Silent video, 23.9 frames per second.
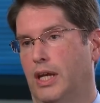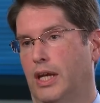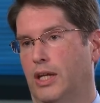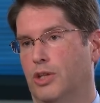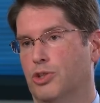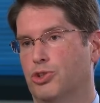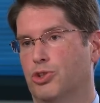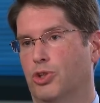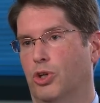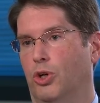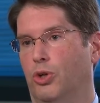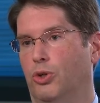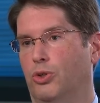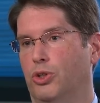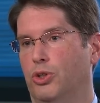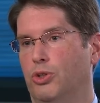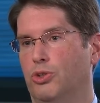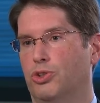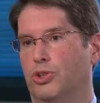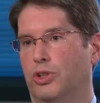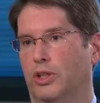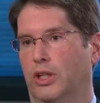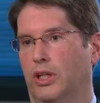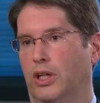And so
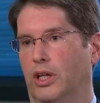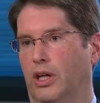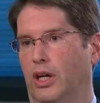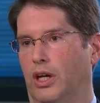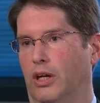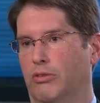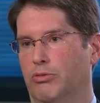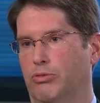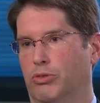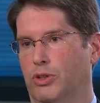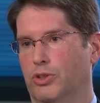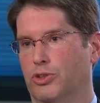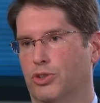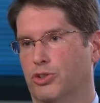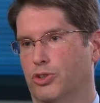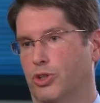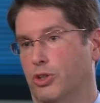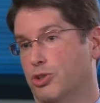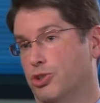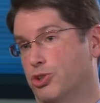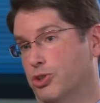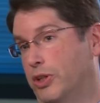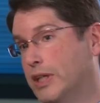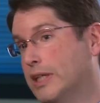using, uh, for instance,
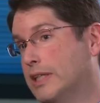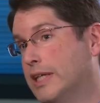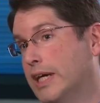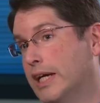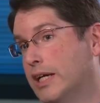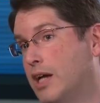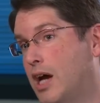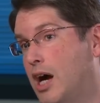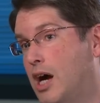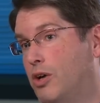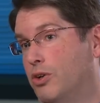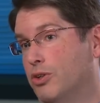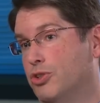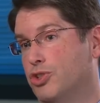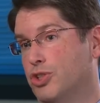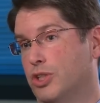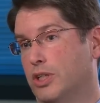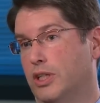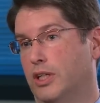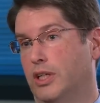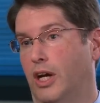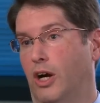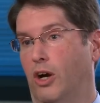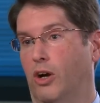our Sling
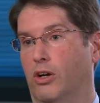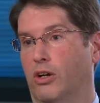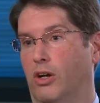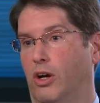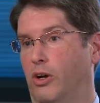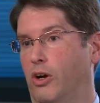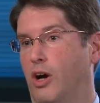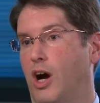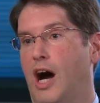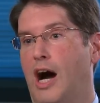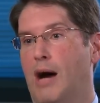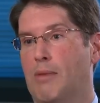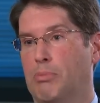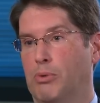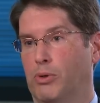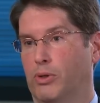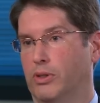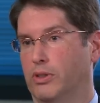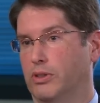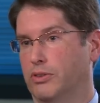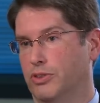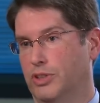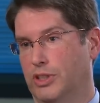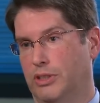technology, our, our
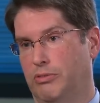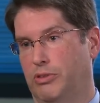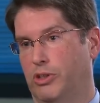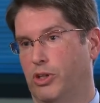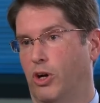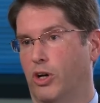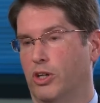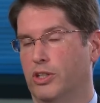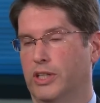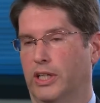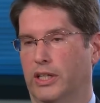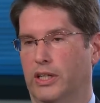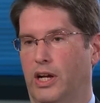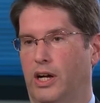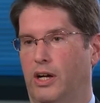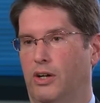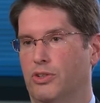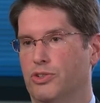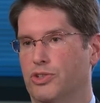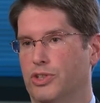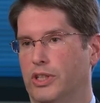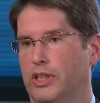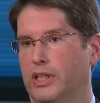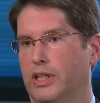Hopper DVR
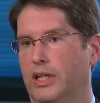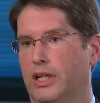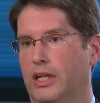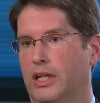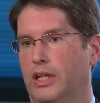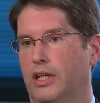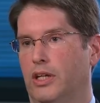technology,